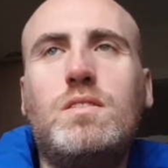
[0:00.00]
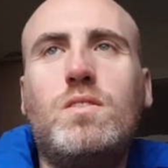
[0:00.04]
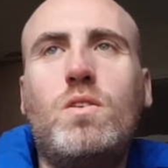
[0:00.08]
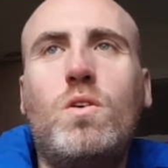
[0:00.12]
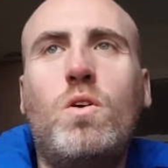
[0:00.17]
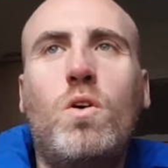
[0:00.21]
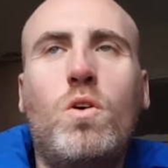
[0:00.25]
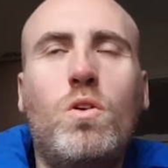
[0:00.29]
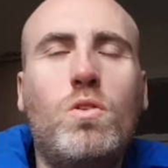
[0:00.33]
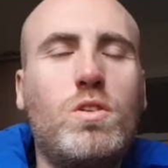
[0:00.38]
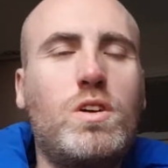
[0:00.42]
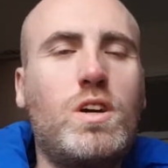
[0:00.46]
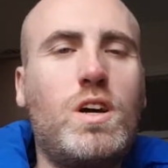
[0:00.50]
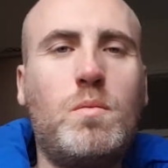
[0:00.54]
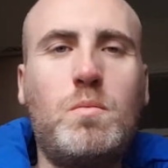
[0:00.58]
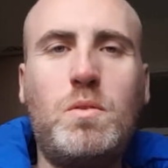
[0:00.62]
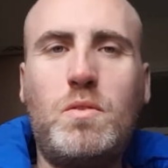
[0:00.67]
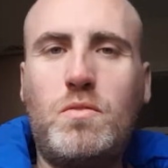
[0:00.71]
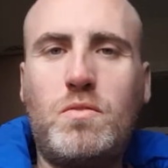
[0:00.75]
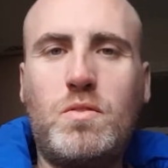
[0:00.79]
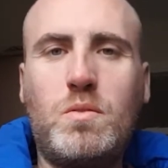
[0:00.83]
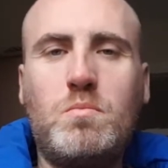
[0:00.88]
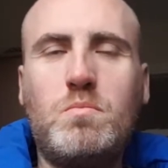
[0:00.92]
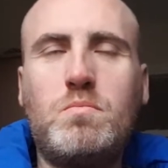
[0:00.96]
all
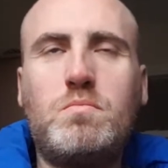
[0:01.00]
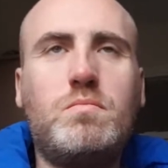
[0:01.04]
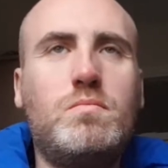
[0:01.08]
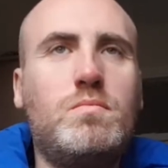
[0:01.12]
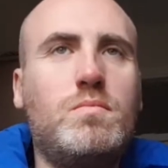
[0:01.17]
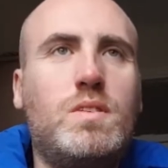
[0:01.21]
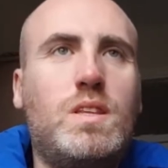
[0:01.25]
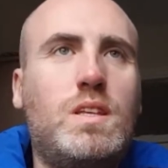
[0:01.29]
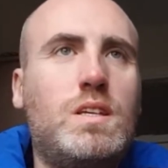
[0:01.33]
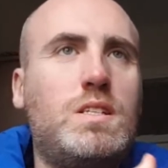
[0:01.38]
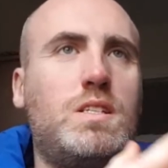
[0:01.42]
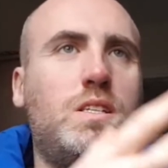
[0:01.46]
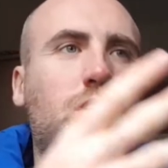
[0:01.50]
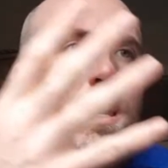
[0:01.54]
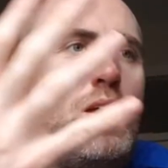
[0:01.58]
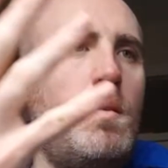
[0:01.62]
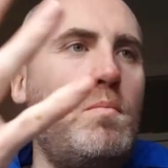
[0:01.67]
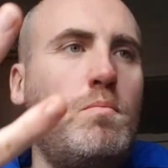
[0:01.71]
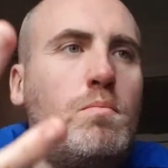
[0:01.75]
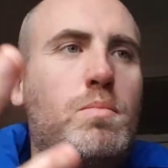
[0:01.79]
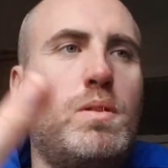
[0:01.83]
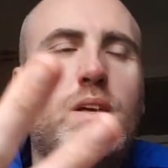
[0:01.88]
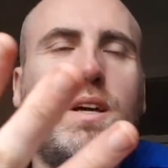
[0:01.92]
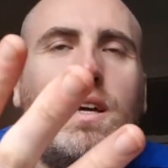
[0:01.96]
coming from the
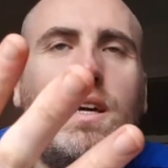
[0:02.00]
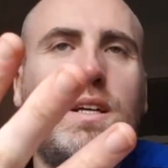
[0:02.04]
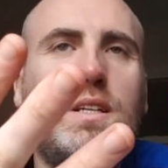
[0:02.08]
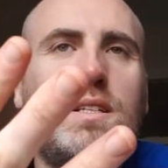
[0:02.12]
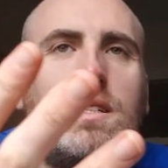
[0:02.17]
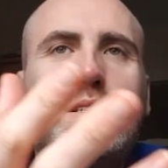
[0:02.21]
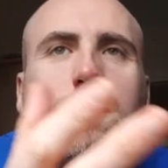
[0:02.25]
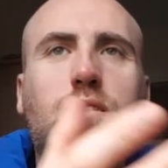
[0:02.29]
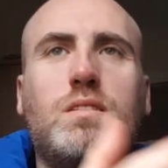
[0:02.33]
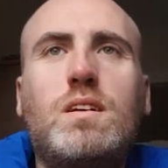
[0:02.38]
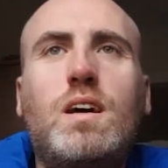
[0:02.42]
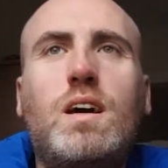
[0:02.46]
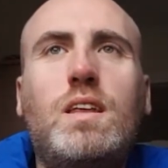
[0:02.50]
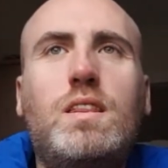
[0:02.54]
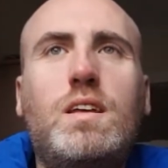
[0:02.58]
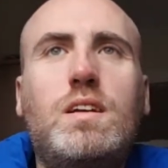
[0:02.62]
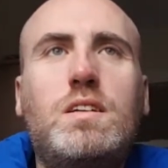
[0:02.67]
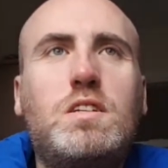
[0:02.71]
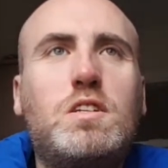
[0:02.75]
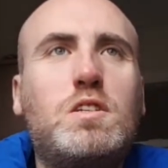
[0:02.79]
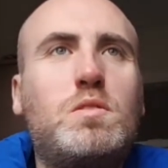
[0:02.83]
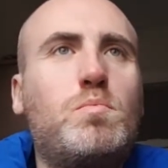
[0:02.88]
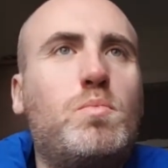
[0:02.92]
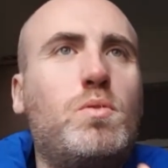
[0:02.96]
same place, and they
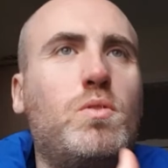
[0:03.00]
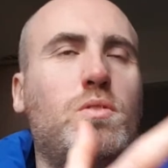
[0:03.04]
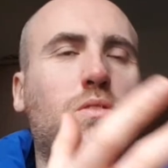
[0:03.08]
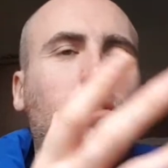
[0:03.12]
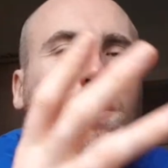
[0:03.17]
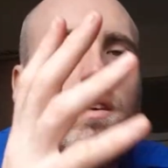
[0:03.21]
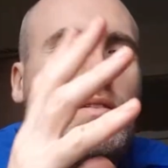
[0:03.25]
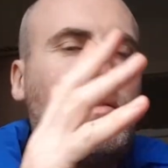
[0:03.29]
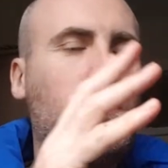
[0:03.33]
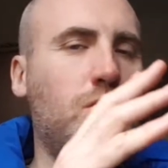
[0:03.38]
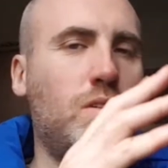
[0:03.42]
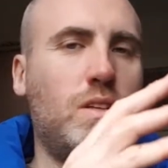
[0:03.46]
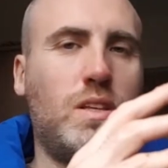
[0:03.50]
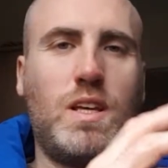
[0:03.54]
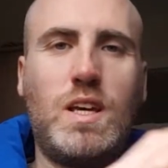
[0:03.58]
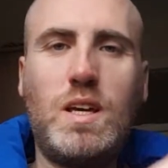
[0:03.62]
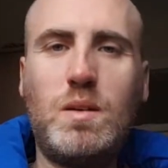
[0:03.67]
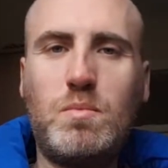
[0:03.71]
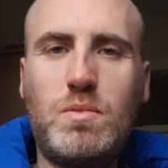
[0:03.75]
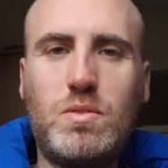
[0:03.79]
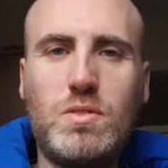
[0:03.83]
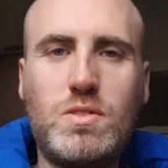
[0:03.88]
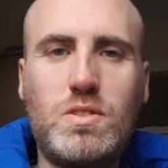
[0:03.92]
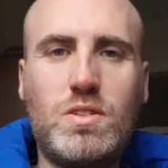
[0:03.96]
just put different
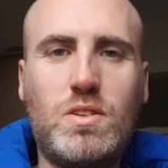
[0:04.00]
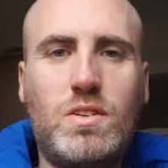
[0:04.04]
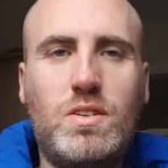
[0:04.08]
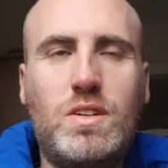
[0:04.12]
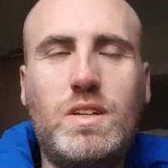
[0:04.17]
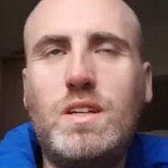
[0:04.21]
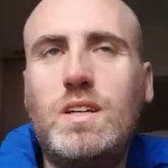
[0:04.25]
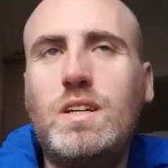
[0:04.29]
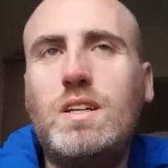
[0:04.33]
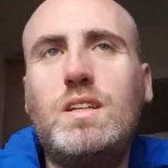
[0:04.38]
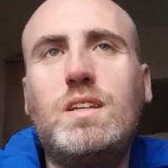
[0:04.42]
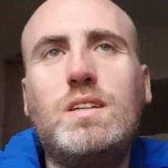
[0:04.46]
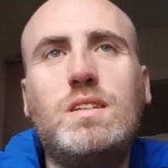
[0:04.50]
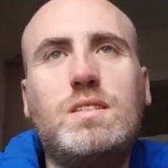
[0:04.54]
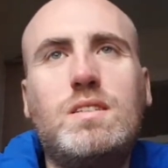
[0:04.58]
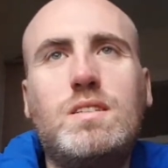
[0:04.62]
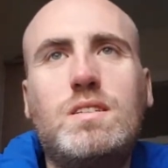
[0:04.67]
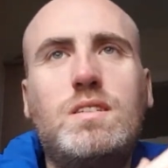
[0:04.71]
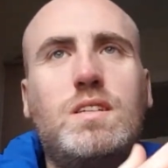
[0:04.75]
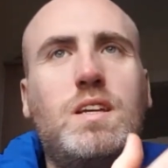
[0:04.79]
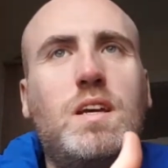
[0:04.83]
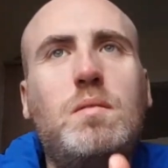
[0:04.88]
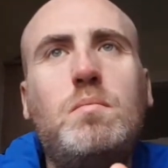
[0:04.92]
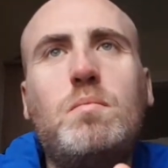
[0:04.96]
labels on it, and it's the
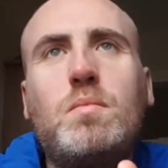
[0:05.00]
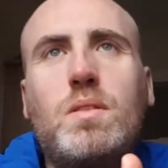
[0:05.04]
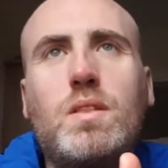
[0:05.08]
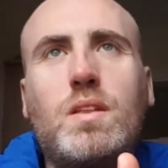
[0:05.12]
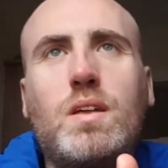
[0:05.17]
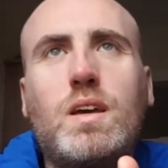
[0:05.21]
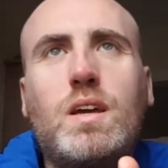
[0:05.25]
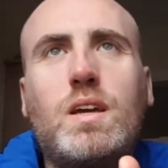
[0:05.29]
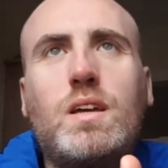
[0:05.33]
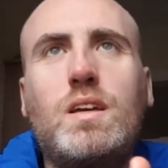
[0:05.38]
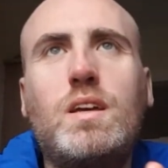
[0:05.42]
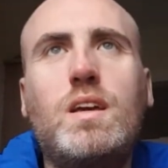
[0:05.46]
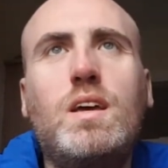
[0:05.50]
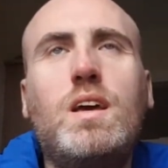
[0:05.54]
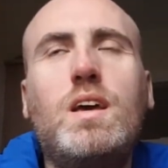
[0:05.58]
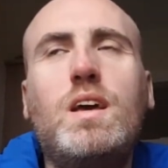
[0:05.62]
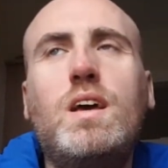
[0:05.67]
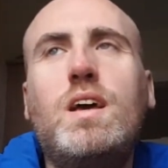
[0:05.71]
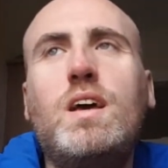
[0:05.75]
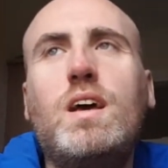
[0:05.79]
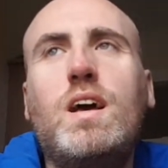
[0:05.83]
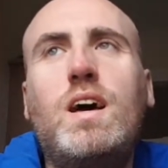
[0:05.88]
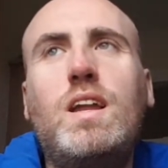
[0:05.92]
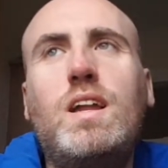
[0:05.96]
same thing.
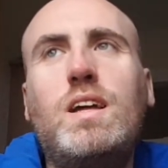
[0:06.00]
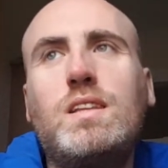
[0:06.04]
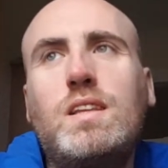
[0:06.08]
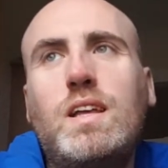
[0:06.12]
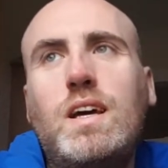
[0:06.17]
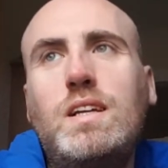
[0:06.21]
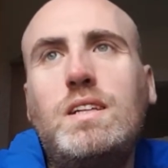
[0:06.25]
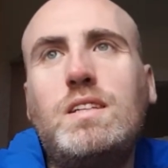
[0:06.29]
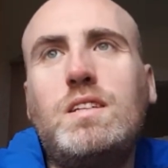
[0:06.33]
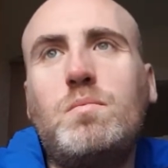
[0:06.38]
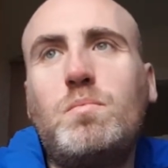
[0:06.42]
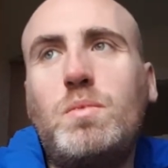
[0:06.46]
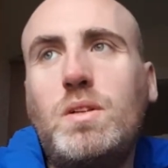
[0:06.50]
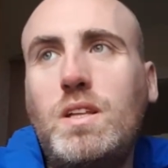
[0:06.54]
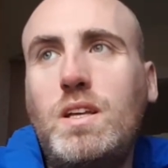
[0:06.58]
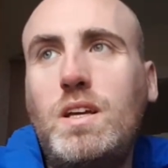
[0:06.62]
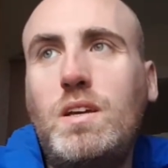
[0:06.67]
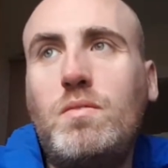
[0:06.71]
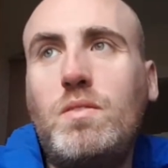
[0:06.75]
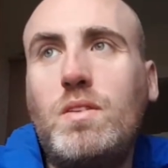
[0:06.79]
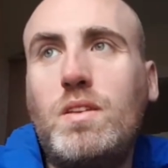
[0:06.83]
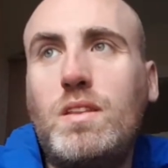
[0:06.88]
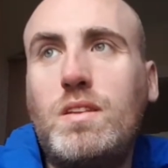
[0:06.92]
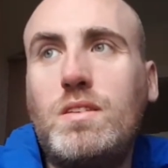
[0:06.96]
And I'd like to
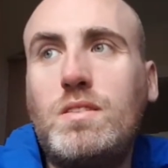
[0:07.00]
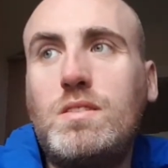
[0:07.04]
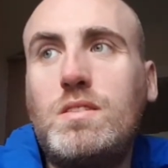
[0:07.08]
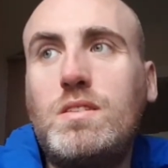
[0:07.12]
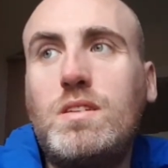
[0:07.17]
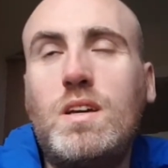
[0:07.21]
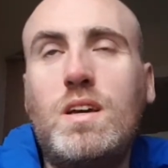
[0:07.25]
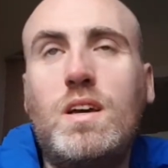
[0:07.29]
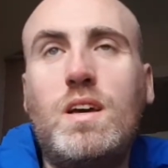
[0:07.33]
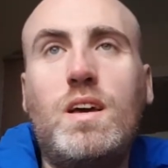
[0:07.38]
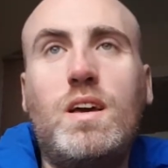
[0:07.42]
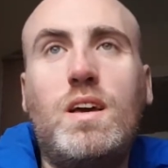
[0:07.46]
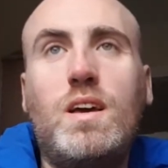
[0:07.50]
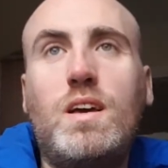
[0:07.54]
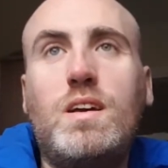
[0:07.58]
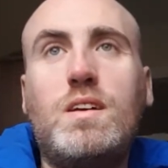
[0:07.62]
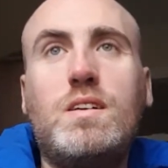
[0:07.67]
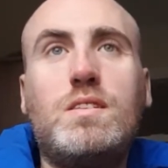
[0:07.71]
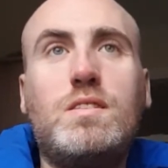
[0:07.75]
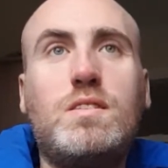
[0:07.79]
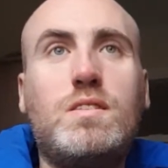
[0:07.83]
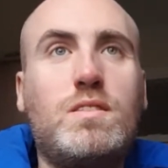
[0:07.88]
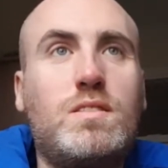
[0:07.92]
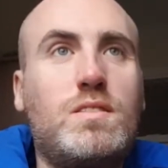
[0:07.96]
believe that there's
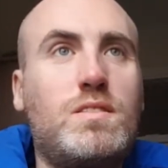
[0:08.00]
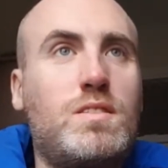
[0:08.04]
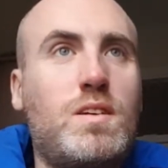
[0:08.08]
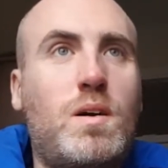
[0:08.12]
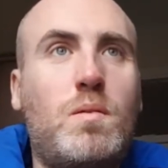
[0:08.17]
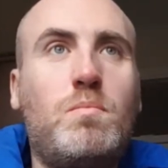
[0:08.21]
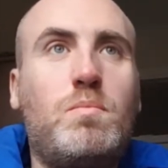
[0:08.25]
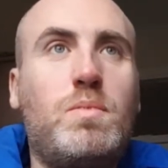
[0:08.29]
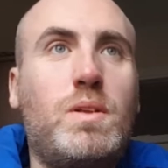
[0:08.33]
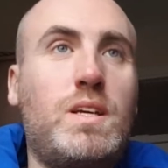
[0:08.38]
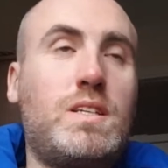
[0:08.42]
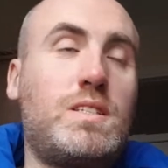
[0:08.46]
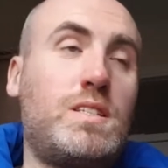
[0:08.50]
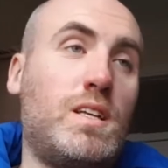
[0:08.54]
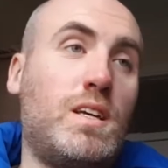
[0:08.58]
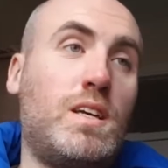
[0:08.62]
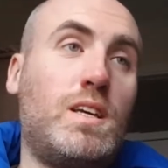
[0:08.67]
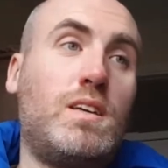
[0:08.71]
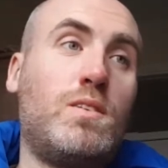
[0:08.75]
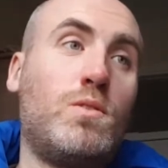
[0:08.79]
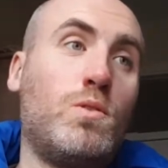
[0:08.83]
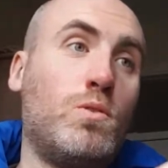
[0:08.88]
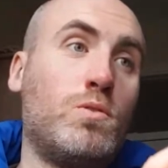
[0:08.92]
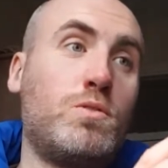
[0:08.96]
some place
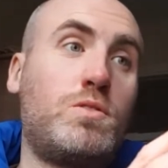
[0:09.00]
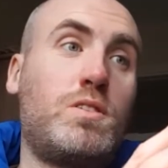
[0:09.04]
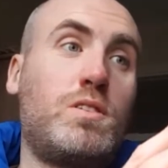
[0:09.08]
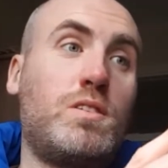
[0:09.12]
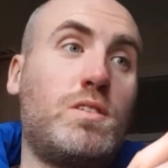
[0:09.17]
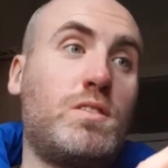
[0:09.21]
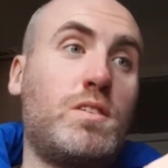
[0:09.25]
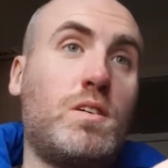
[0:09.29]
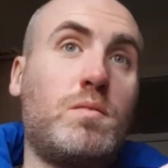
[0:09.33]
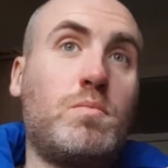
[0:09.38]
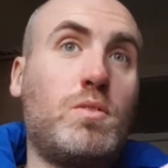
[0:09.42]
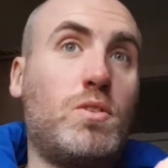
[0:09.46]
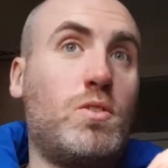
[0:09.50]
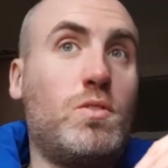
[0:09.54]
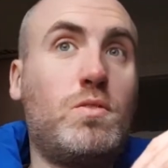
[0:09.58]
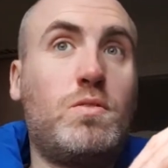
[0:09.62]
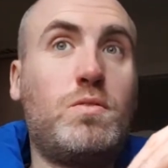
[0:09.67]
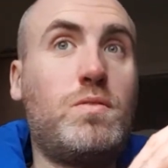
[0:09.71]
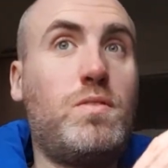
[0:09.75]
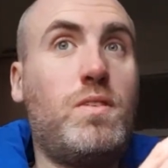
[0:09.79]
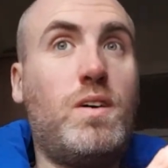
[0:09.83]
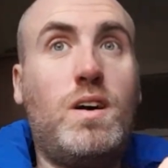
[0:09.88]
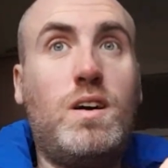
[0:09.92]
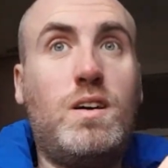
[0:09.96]
that goes to some good
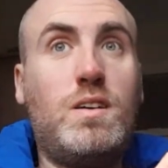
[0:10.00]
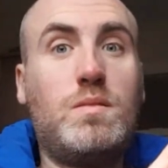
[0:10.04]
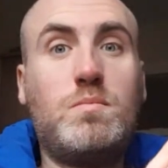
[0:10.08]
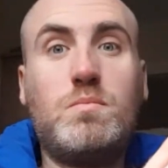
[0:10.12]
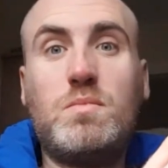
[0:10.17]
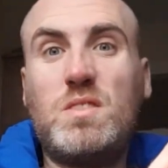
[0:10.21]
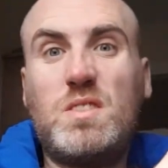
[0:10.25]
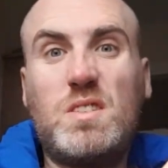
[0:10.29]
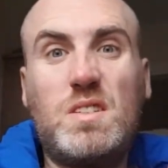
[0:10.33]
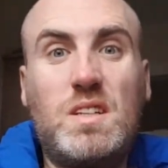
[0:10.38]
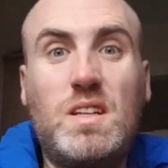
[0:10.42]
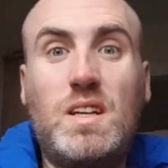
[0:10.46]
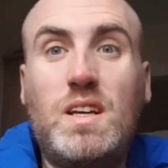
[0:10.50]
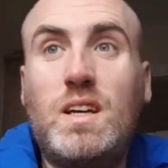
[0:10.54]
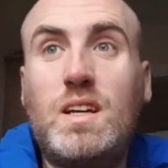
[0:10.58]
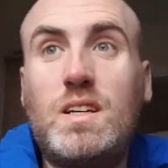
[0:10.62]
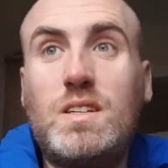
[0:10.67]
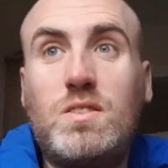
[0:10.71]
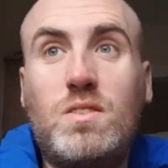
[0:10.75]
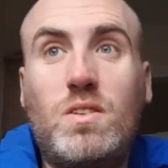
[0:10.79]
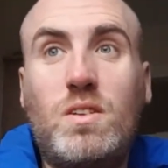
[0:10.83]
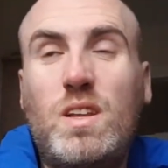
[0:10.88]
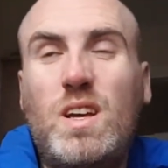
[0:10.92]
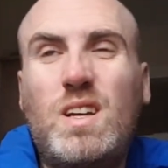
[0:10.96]
farms and
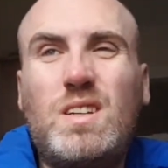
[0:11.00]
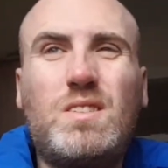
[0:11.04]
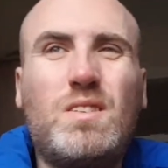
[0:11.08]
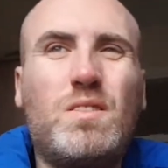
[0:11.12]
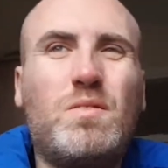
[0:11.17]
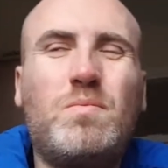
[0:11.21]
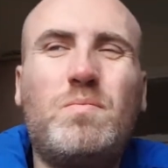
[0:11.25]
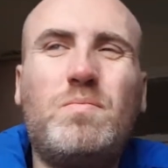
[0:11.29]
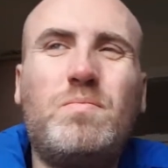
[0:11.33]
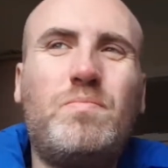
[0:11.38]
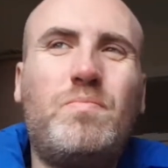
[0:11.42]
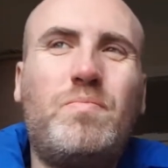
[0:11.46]
gets all that stuff.